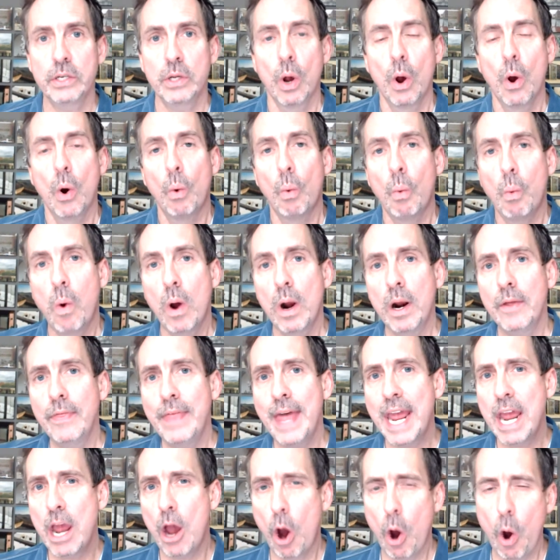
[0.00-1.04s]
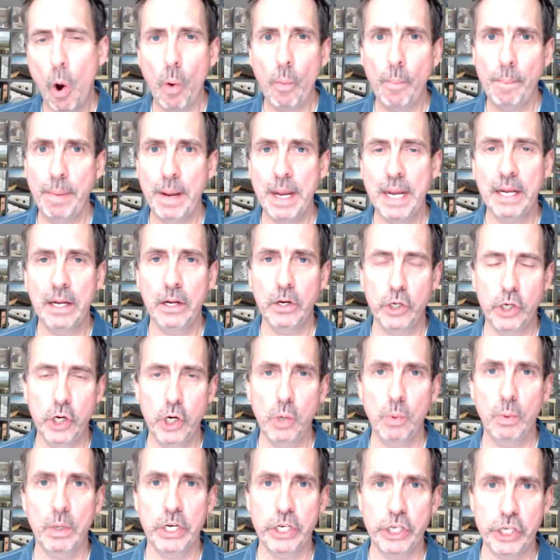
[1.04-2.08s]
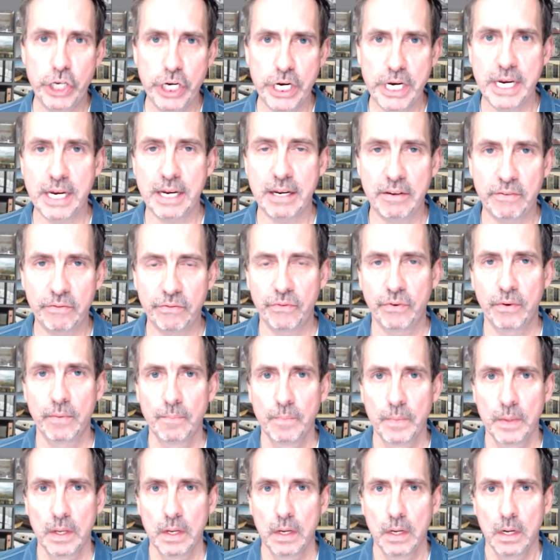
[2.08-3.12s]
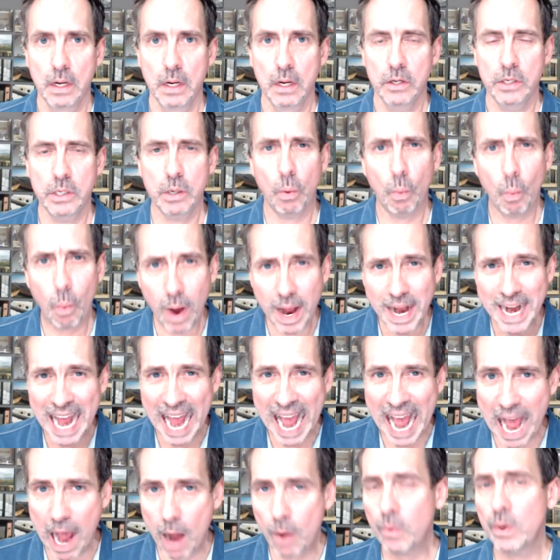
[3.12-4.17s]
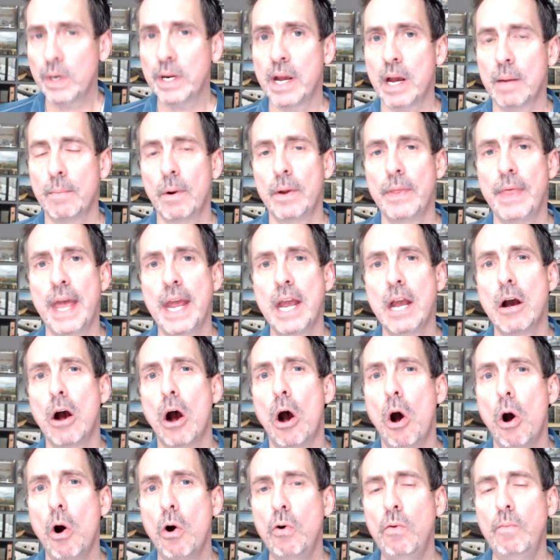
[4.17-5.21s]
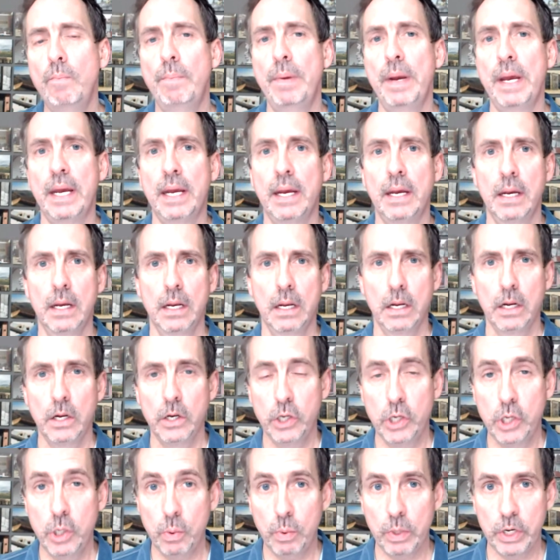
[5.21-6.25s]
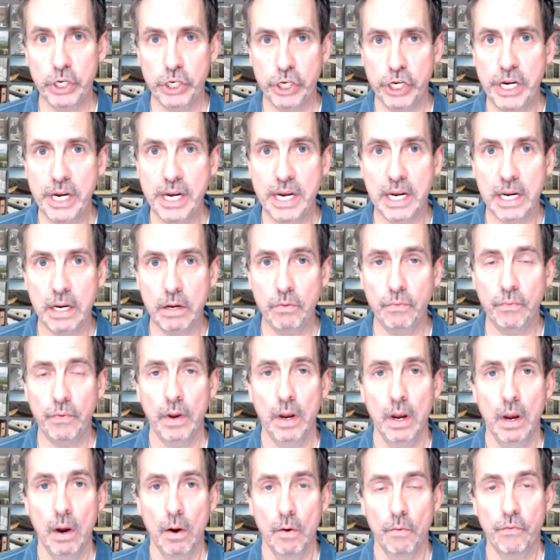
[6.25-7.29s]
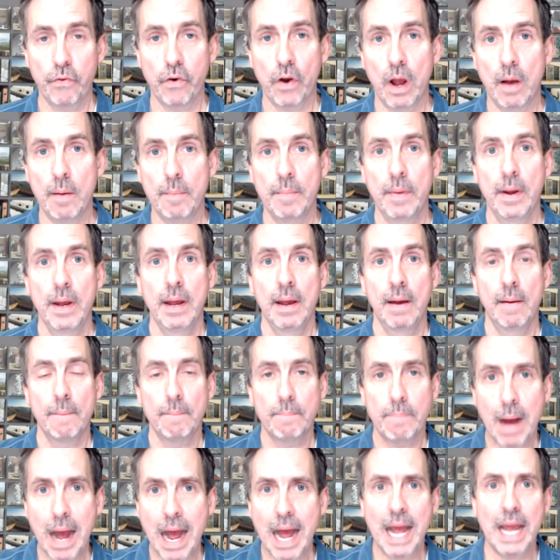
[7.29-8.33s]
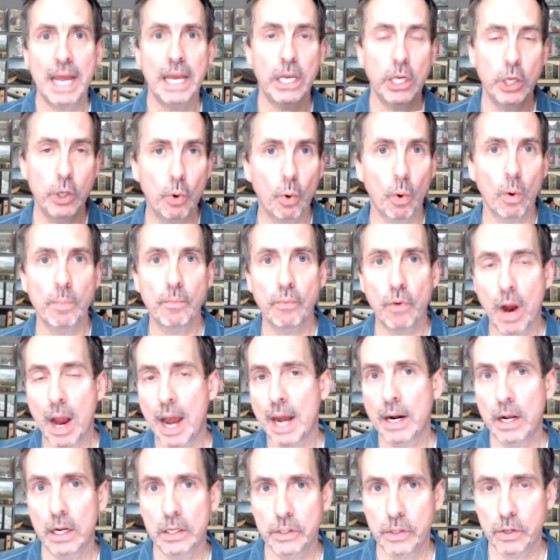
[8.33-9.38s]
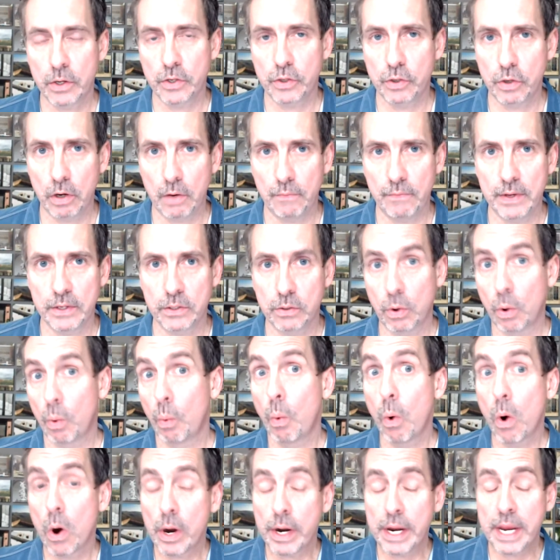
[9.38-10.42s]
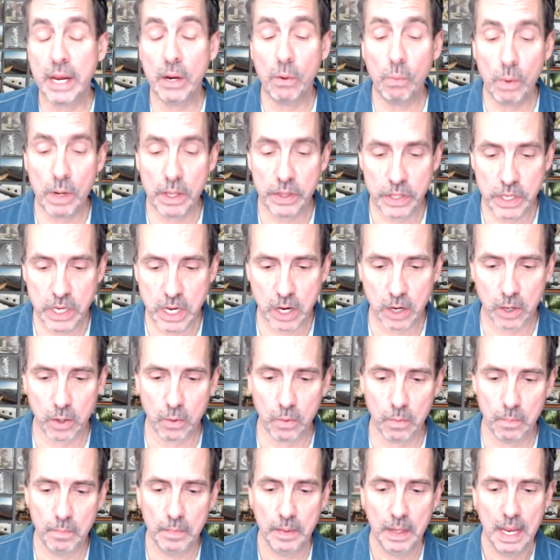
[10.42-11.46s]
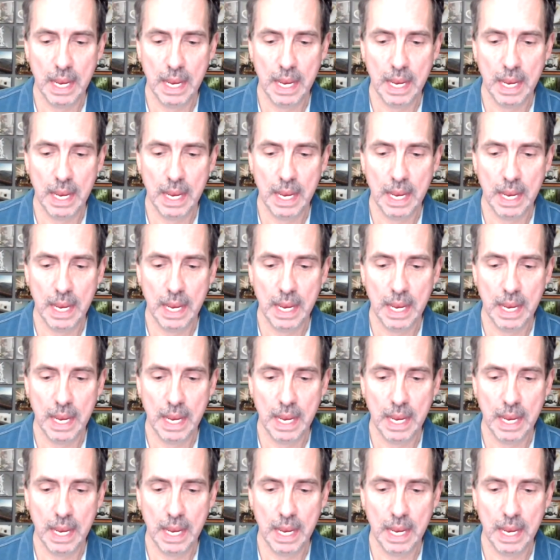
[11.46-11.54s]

is, what are they hoping to achieve? So, what outcome are they hoping to achieve from buying your product or service or working with you?